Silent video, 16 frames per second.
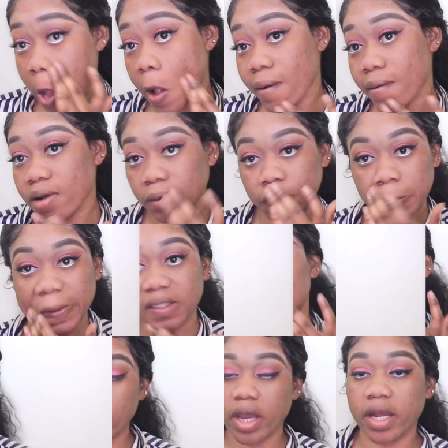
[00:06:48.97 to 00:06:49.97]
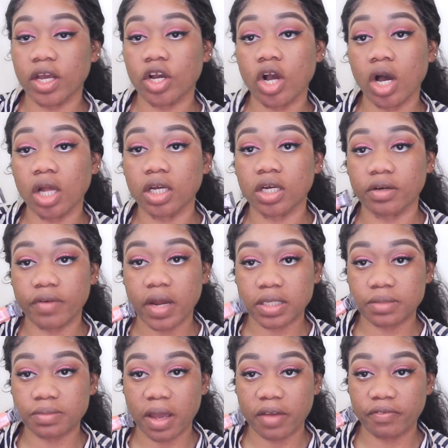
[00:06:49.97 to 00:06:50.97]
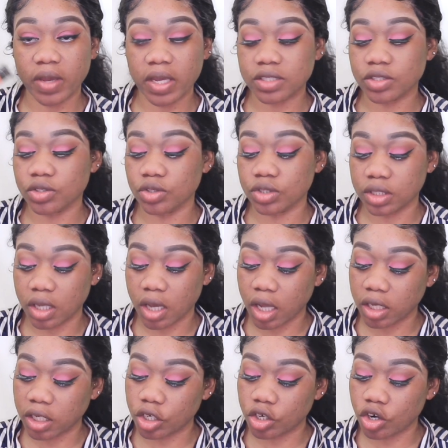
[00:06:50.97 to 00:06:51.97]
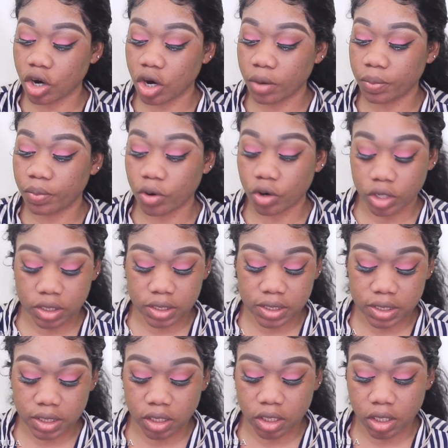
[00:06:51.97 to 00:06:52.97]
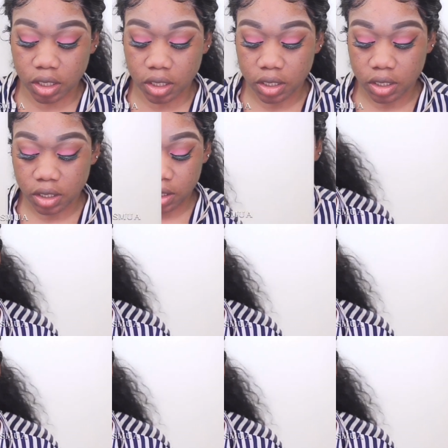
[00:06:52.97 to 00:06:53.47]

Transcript: I'm gonna go ahead and color correct my face using the LA Girl Pro Concealer.